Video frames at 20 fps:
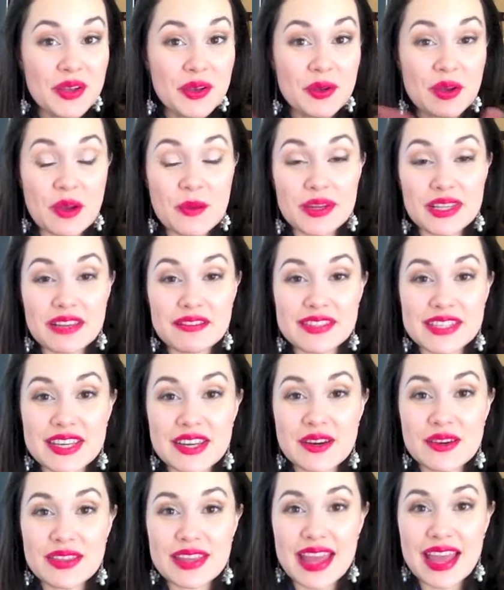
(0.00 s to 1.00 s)
I would love to
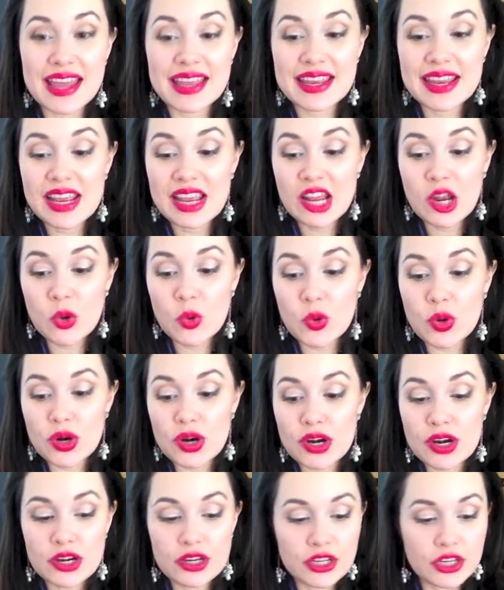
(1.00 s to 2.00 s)
hear that.
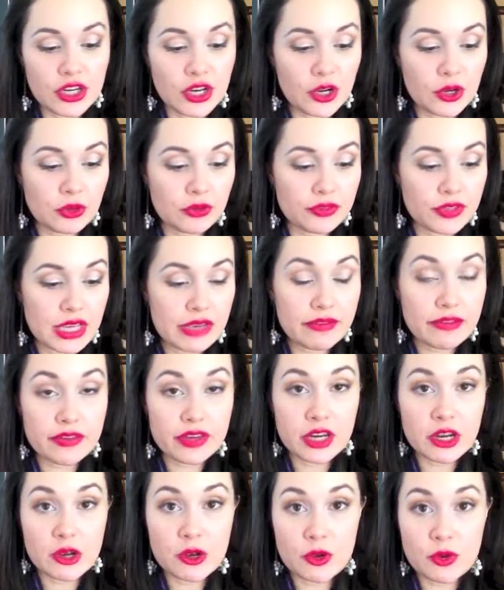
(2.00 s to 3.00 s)
Or, you know, if you have a
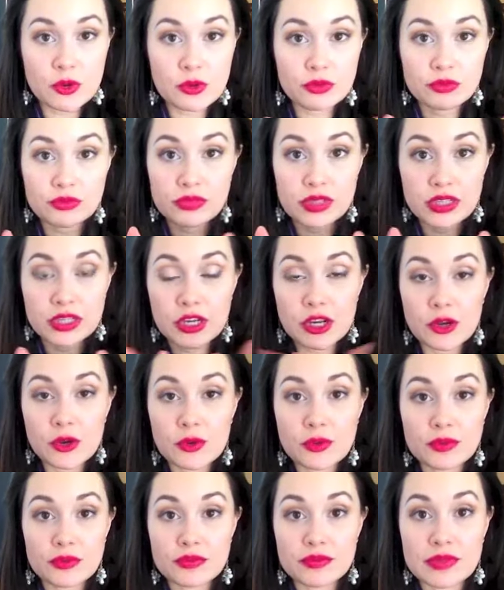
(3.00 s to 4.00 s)
video, you
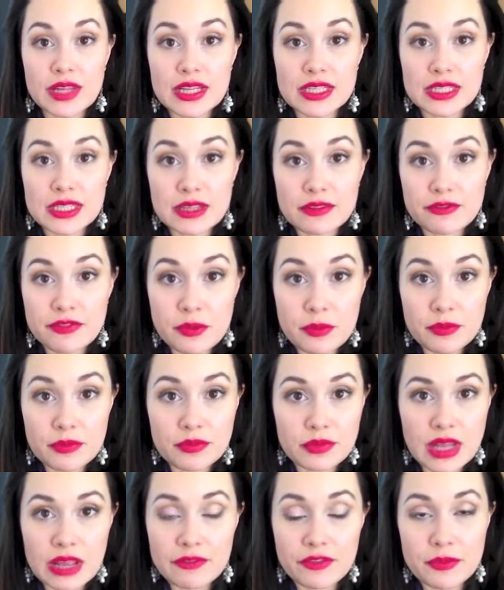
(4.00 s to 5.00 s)
know, that's film,
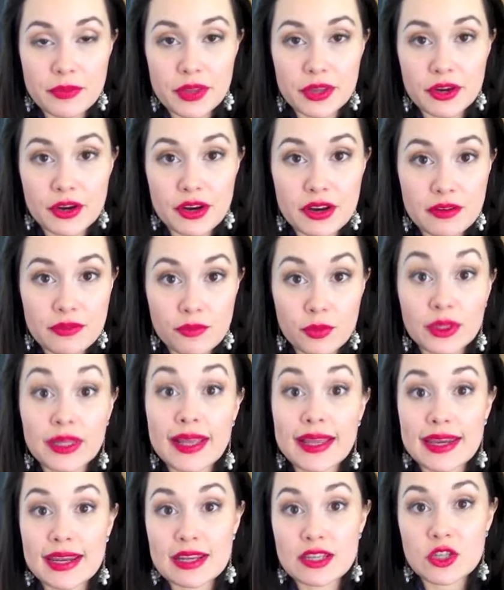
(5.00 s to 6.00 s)
not familiar,
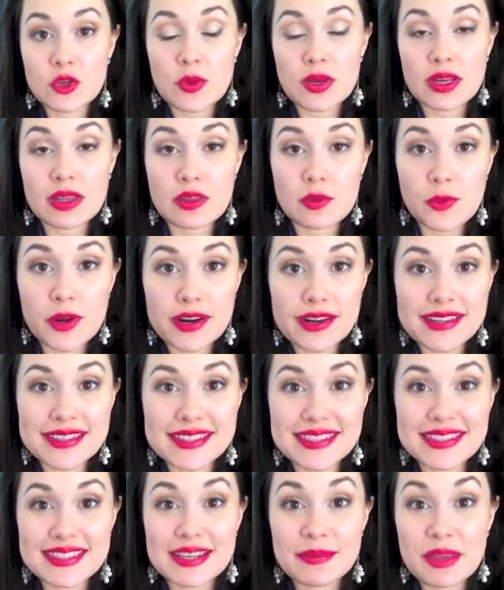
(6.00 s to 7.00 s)
related to any of the products,
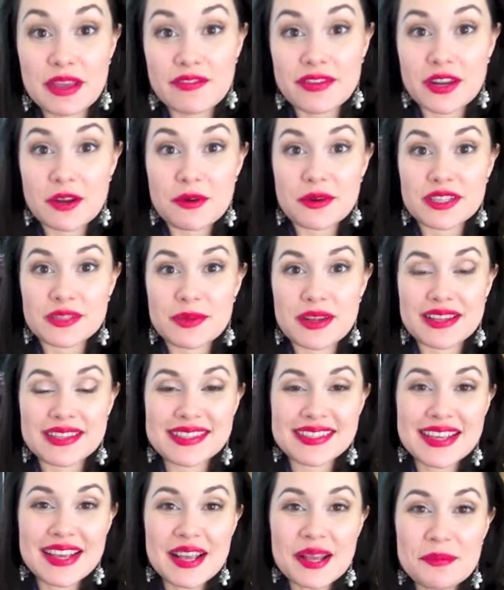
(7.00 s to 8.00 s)
send me a video
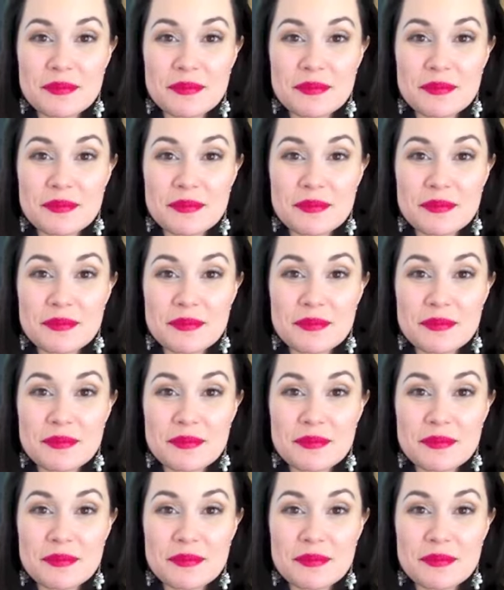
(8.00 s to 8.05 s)
response.